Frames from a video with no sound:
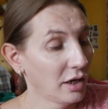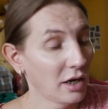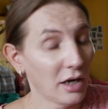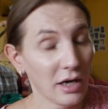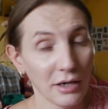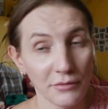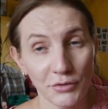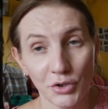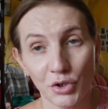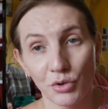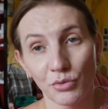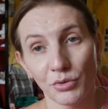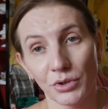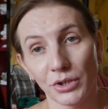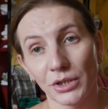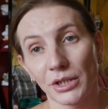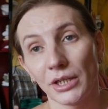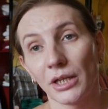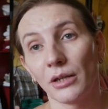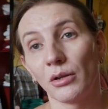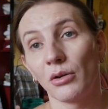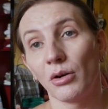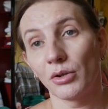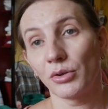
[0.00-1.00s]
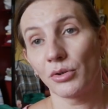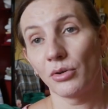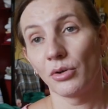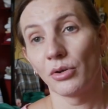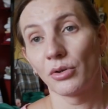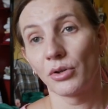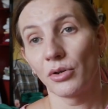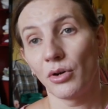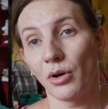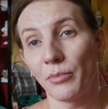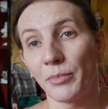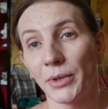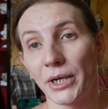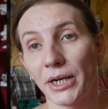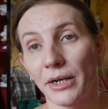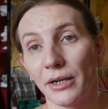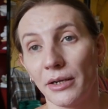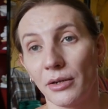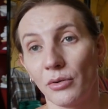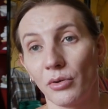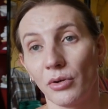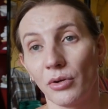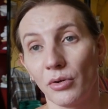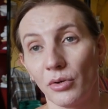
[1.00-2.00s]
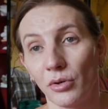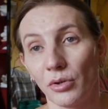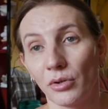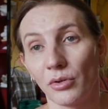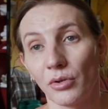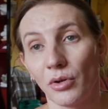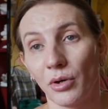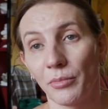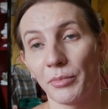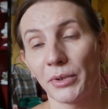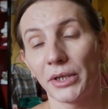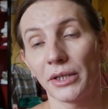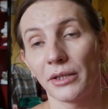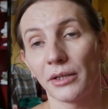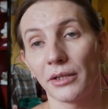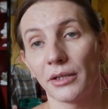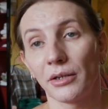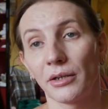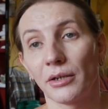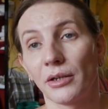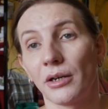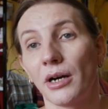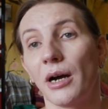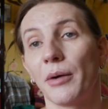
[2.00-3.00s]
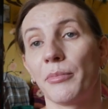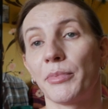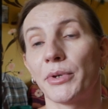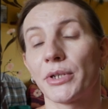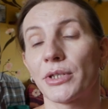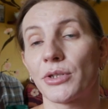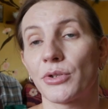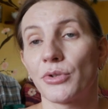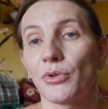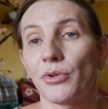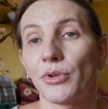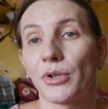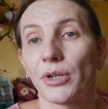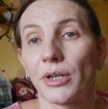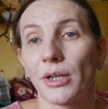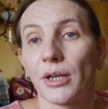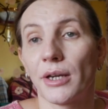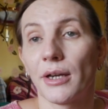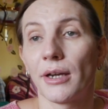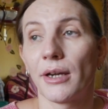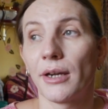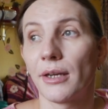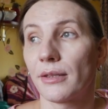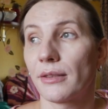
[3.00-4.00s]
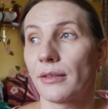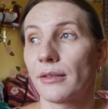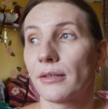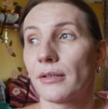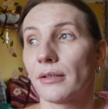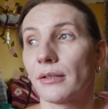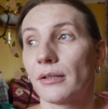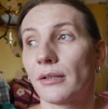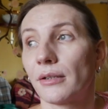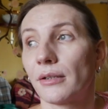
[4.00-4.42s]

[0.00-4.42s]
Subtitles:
I've shooted a lot on open aperture, and